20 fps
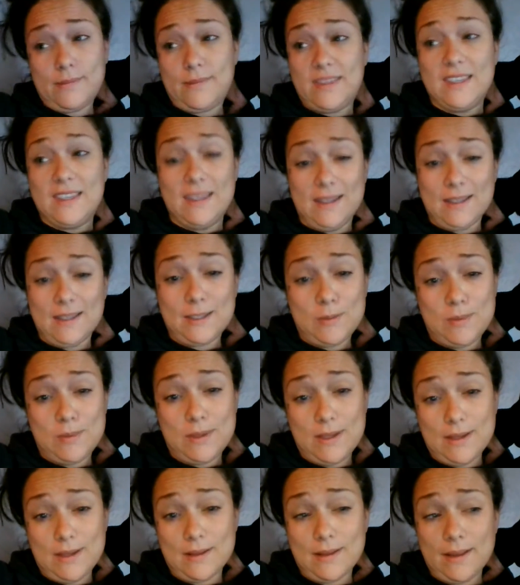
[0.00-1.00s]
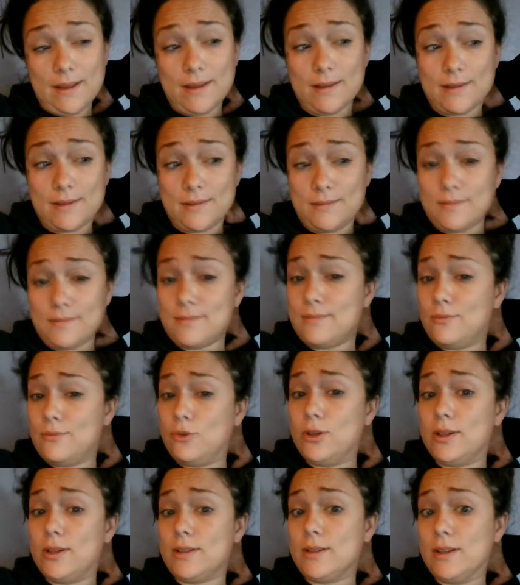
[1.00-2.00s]
this being like
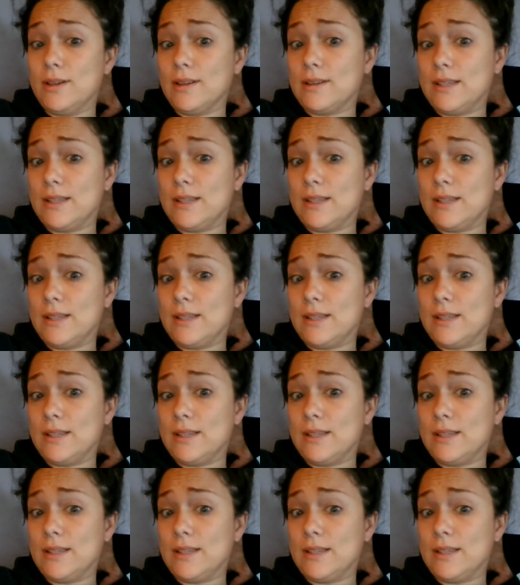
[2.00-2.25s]
what it took